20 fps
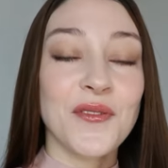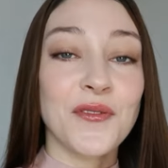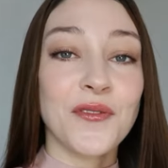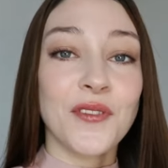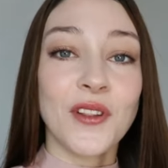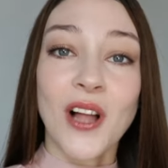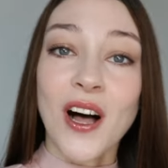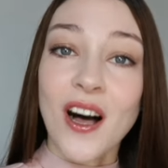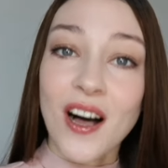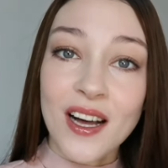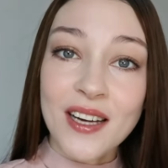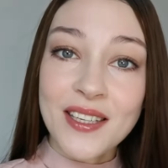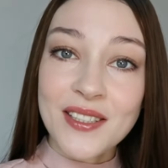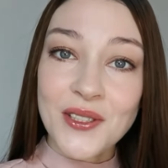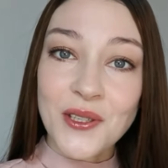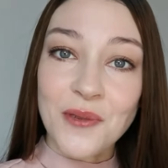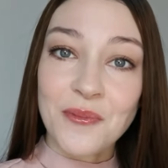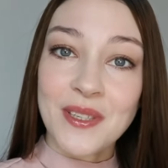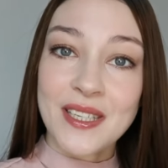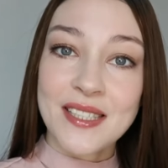vlog.
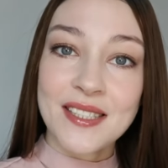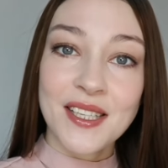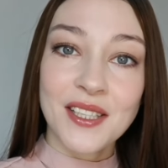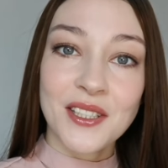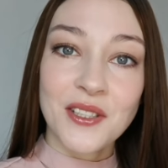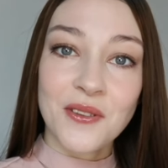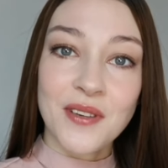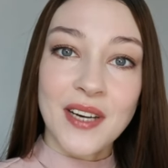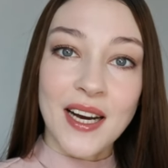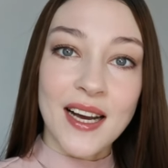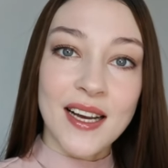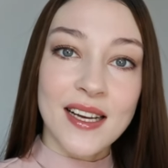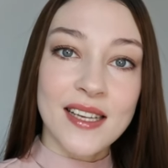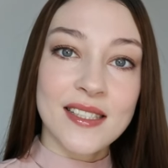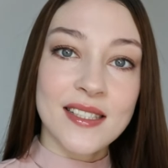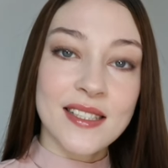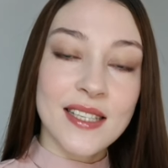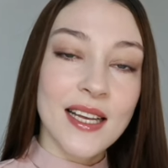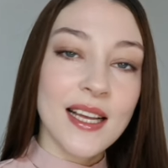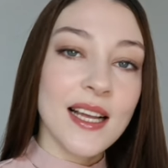So I'm gonna take you
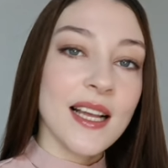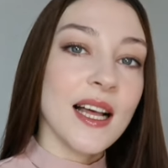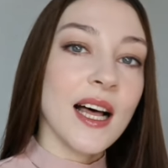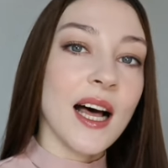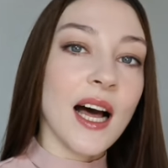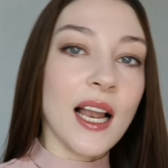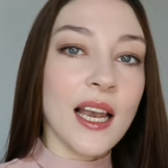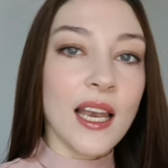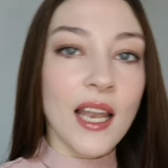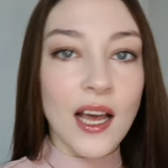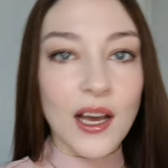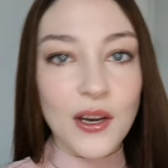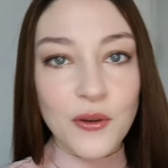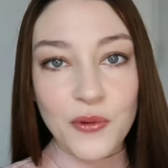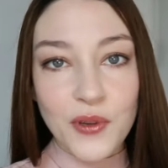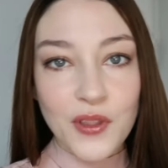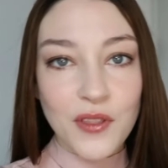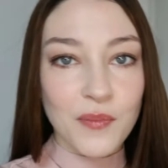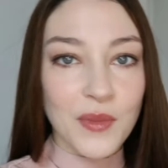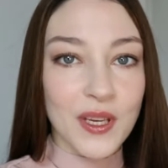guys along
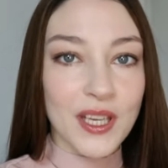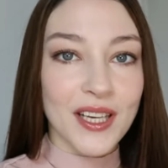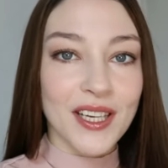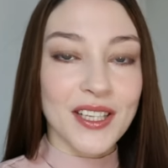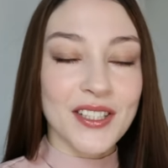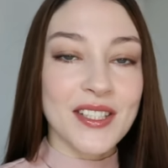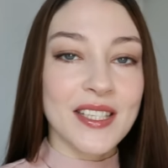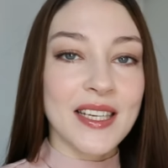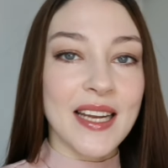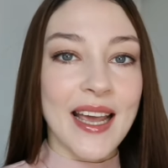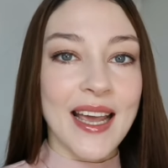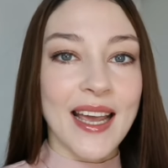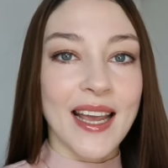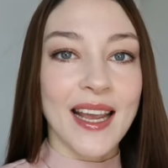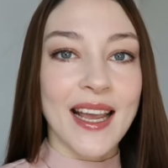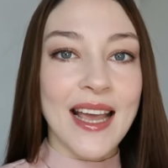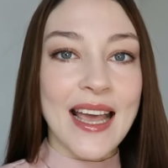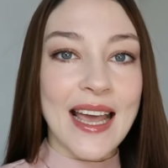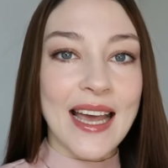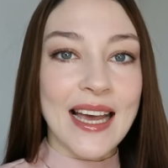with me
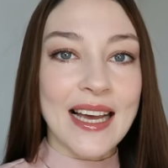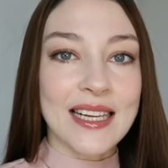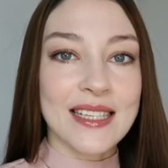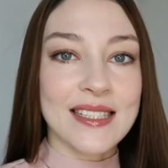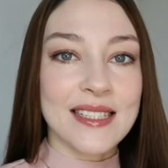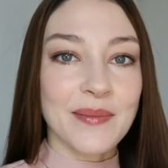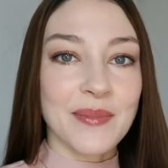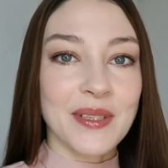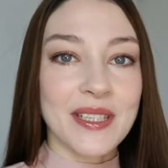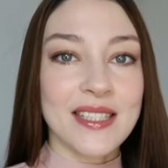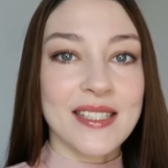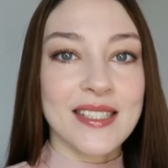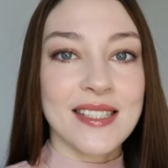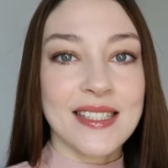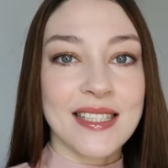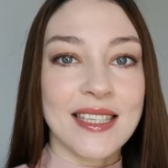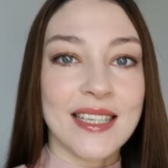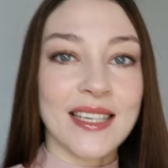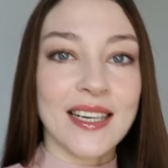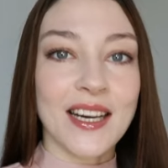today and I'm gonna
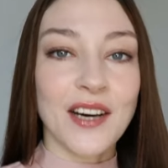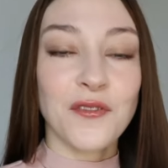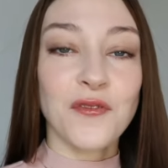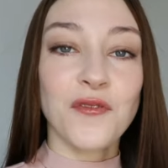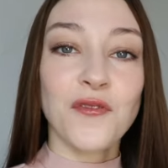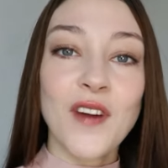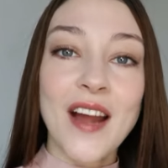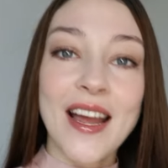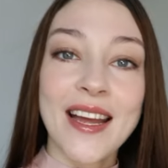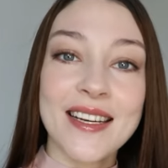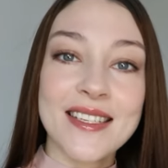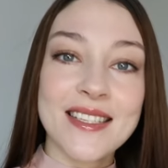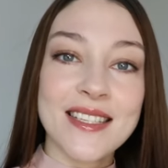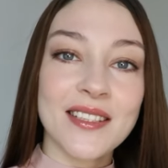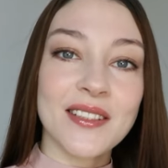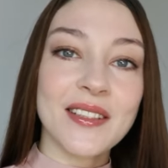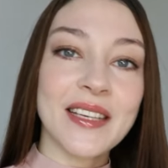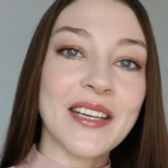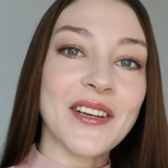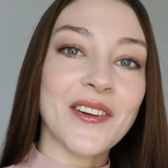see a
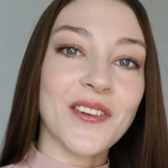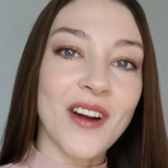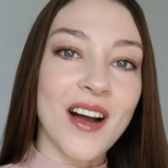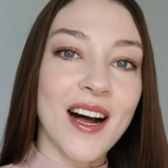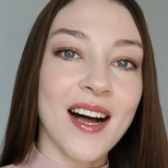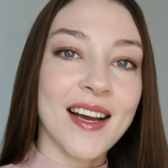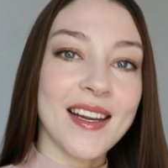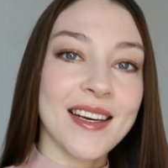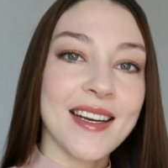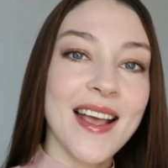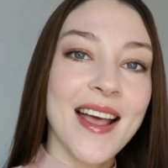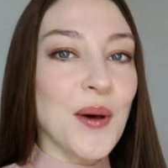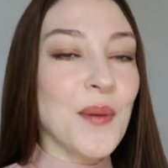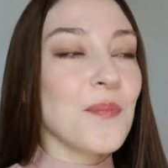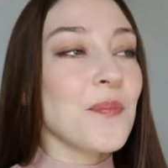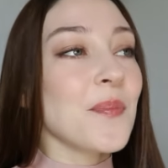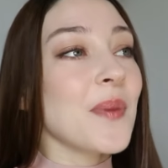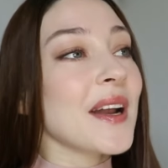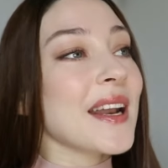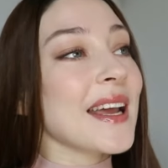friend later on.
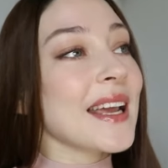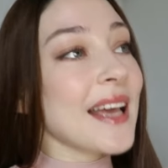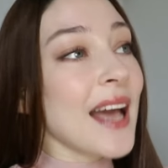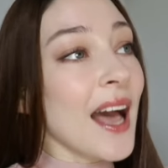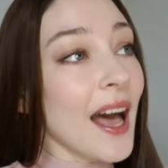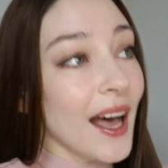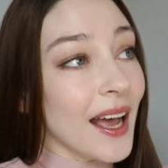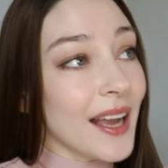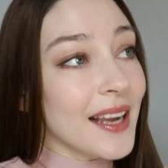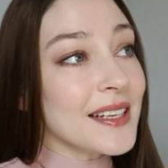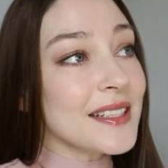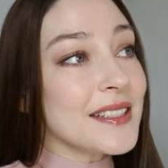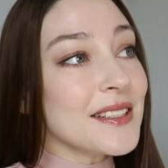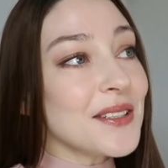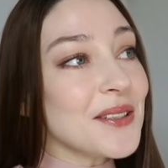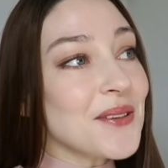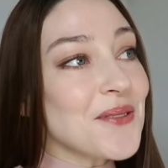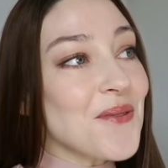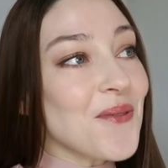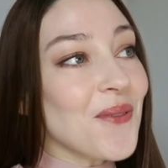But I kind
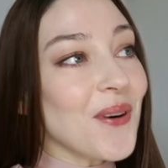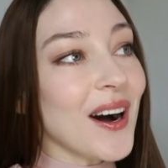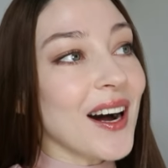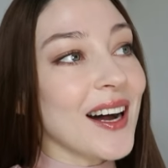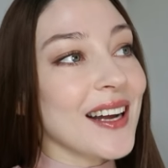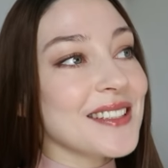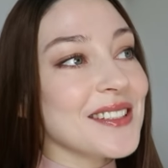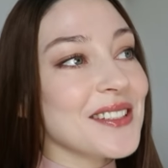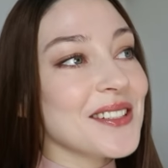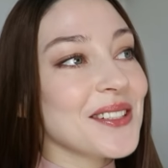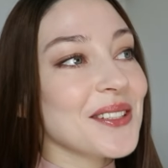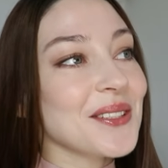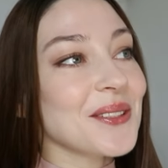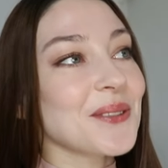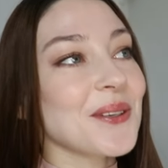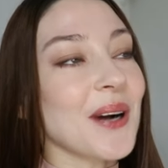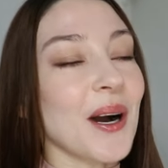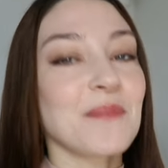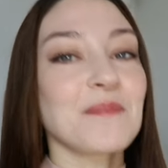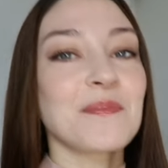of want
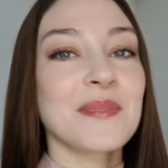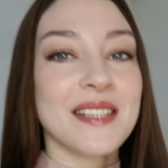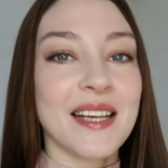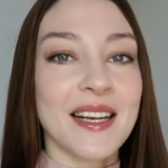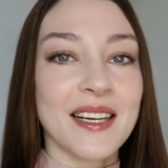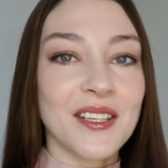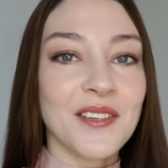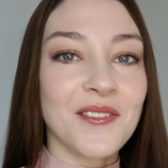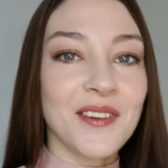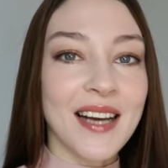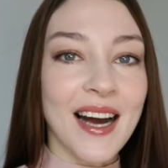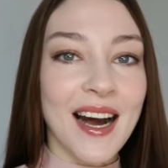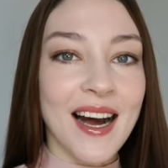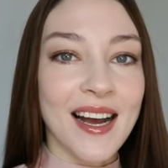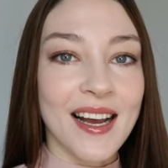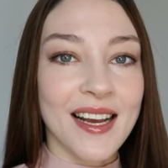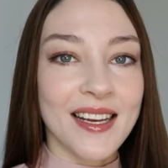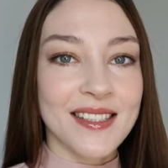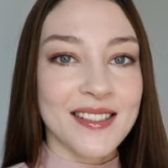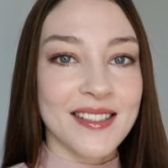to update you
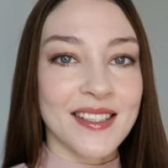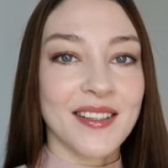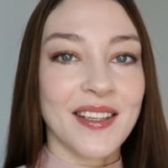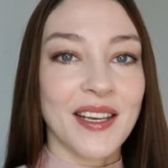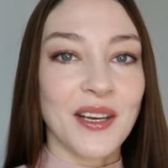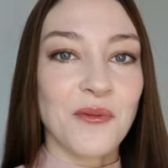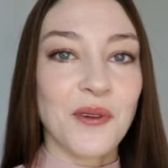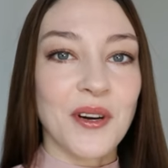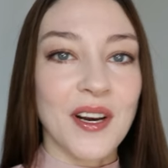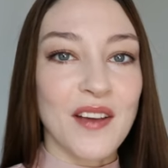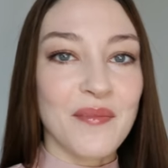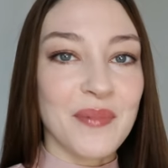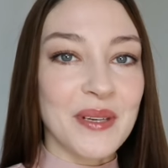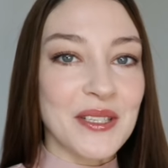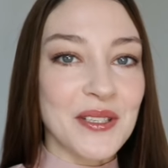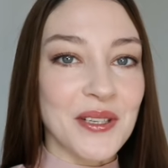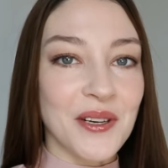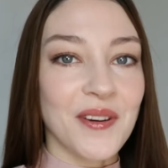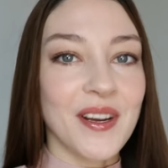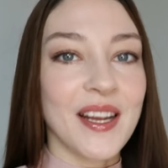guys on like what I've
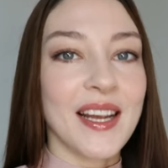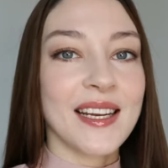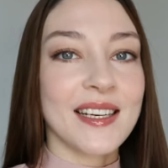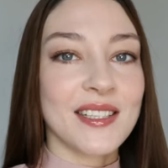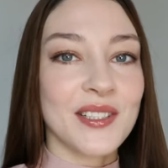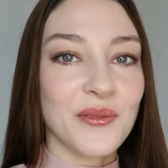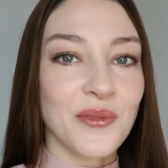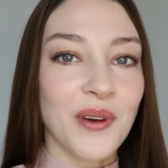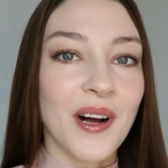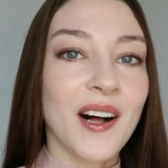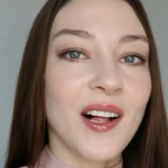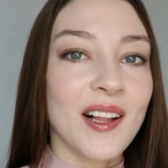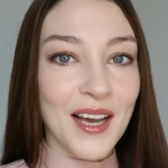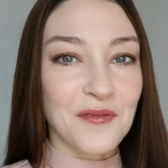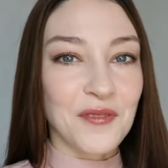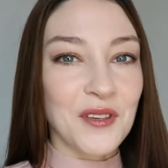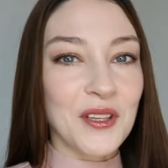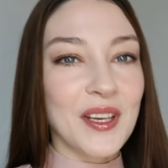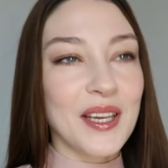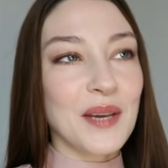been doing as well.
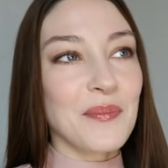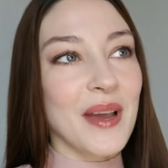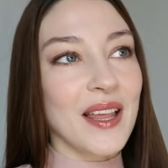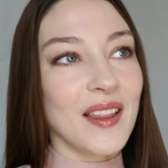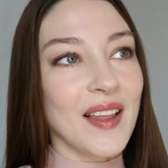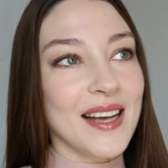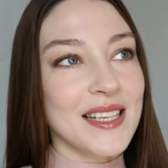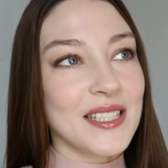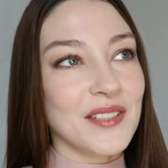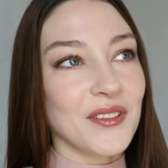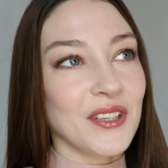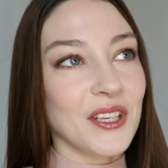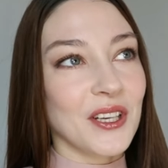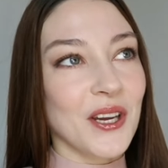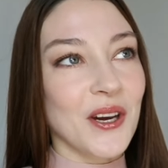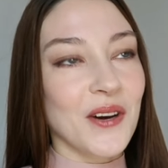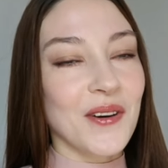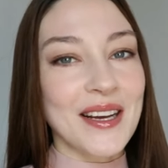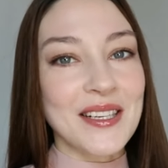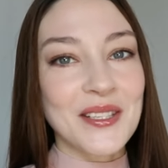I feel like my last
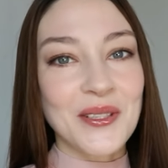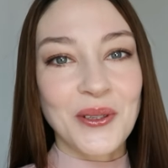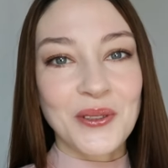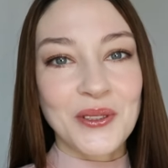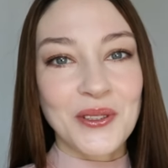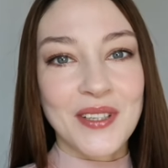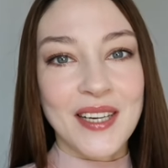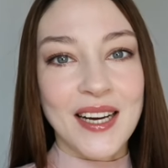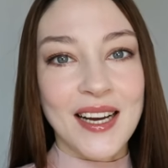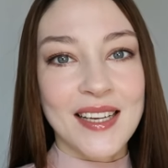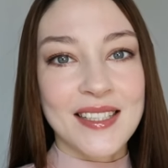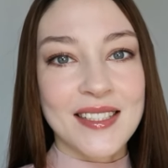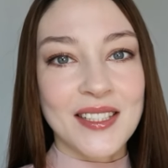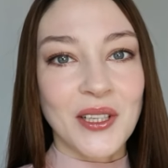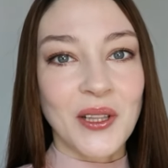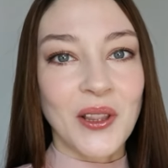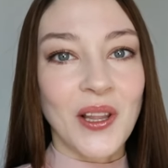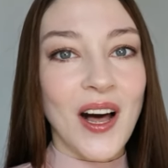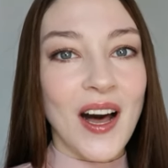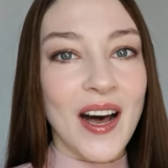video, I told you guys
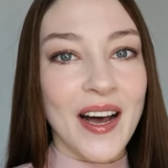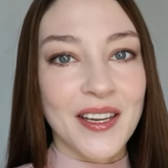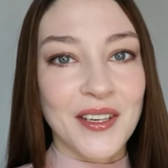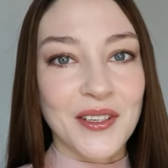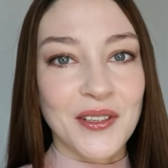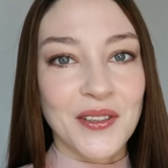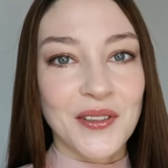a lot